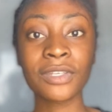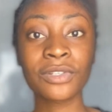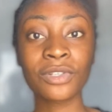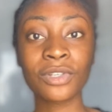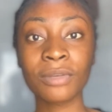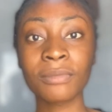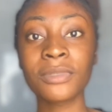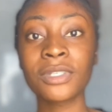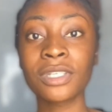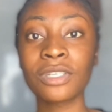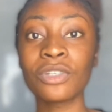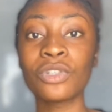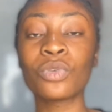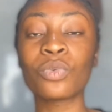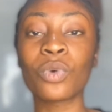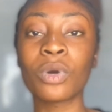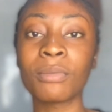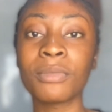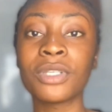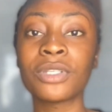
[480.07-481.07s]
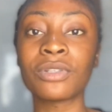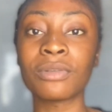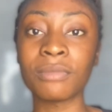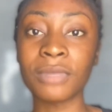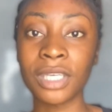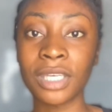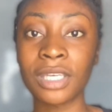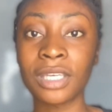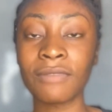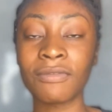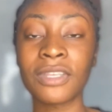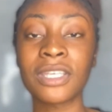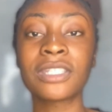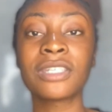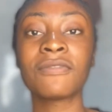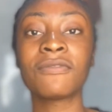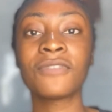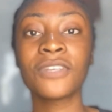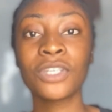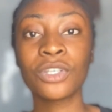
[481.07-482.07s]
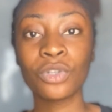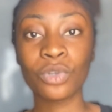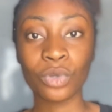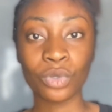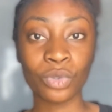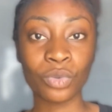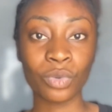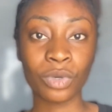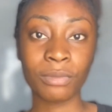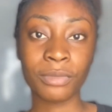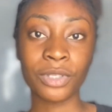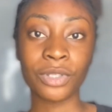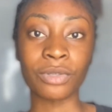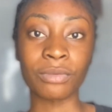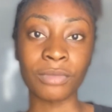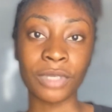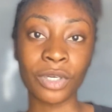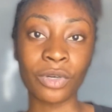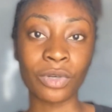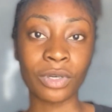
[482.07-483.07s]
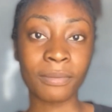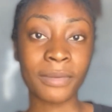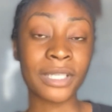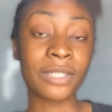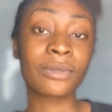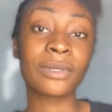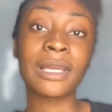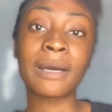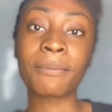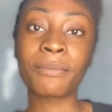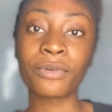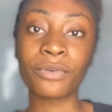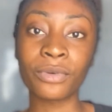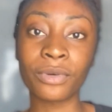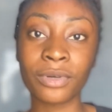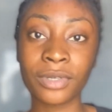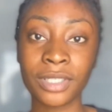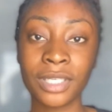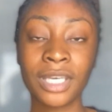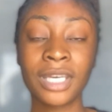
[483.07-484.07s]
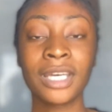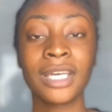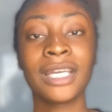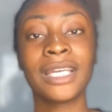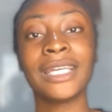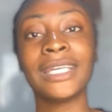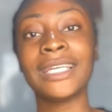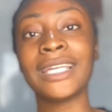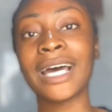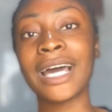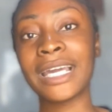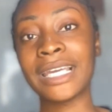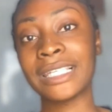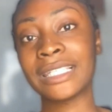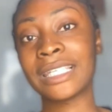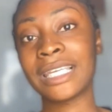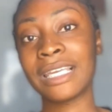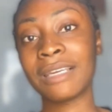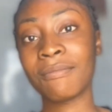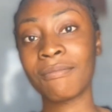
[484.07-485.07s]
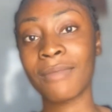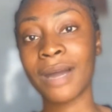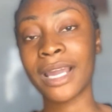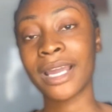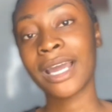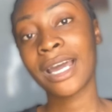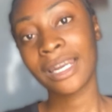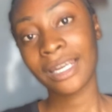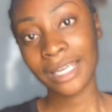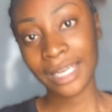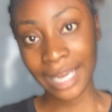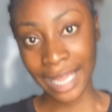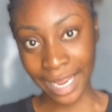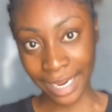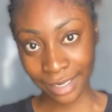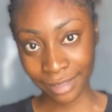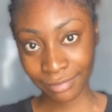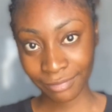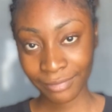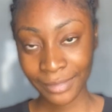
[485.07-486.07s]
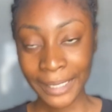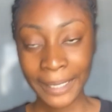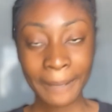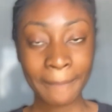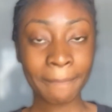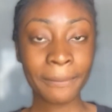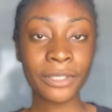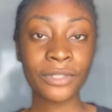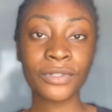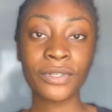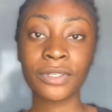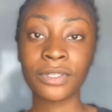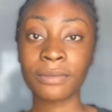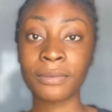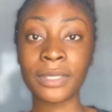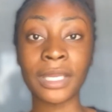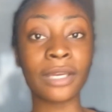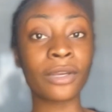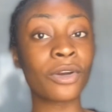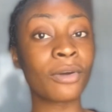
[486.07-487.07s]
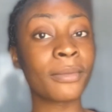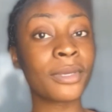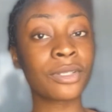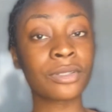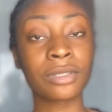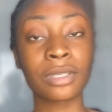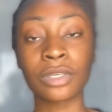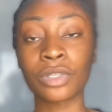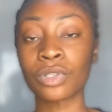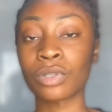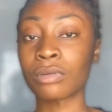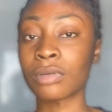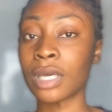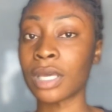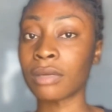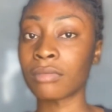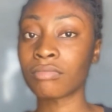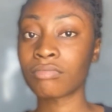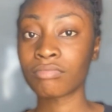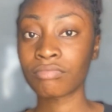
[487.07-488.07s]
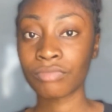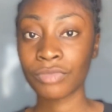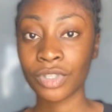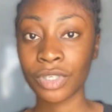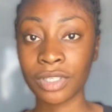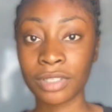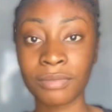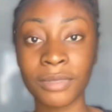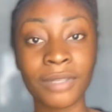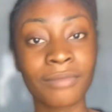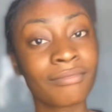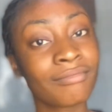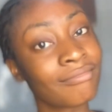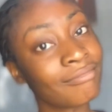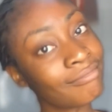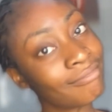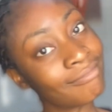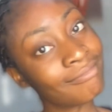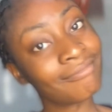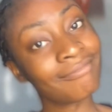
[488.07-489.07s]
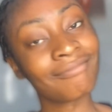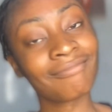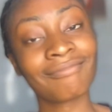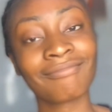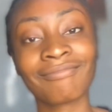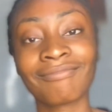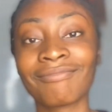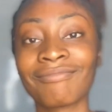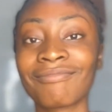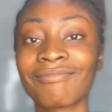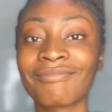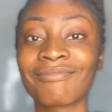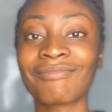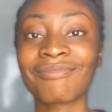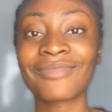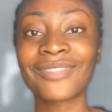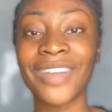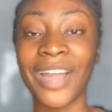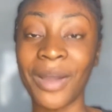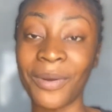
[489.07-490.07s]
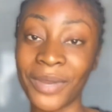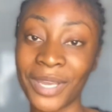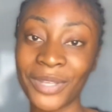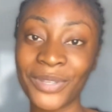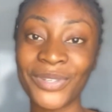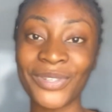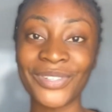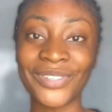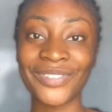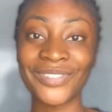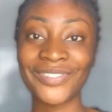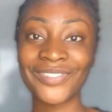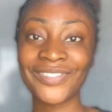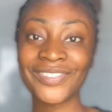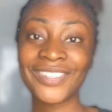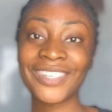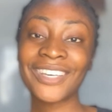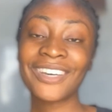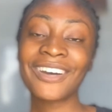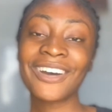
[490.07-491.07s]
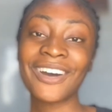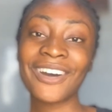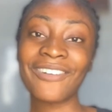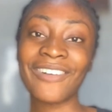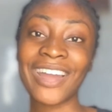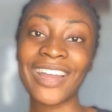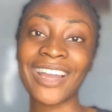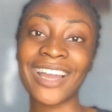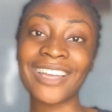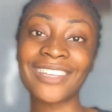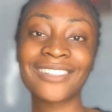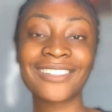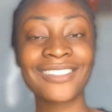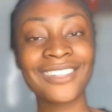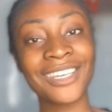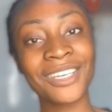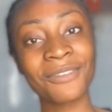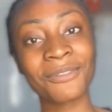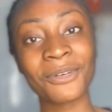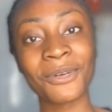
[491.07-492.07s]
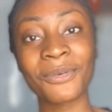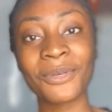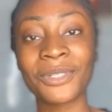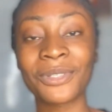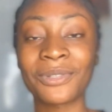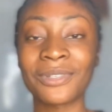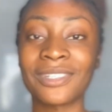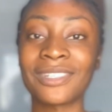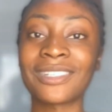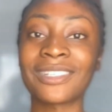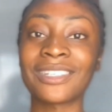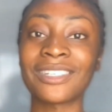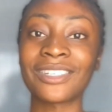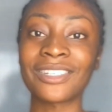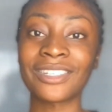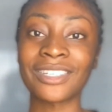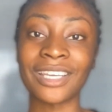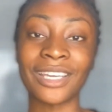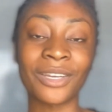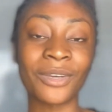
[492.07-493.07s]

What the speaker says: something you want me to make, if there's a video you want me to make on a particular product that is in my kind of line, please just drop it in the comment section, and trust me, I'll get to you. Alright guys, thank you for always tuning to this channel.